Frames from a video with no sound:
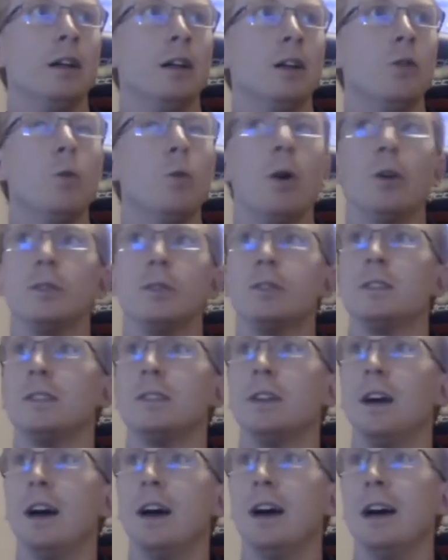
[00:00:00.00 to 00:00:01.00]

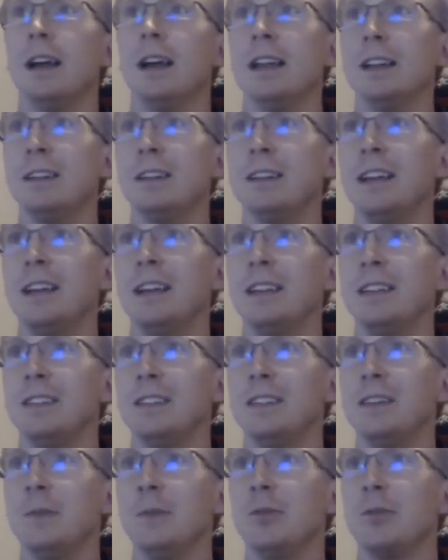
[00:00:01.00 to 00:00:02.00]
quotes uh, and
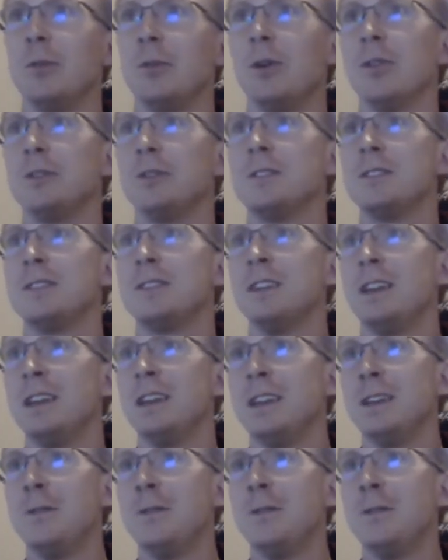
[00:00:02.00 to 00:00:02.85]
and double quotes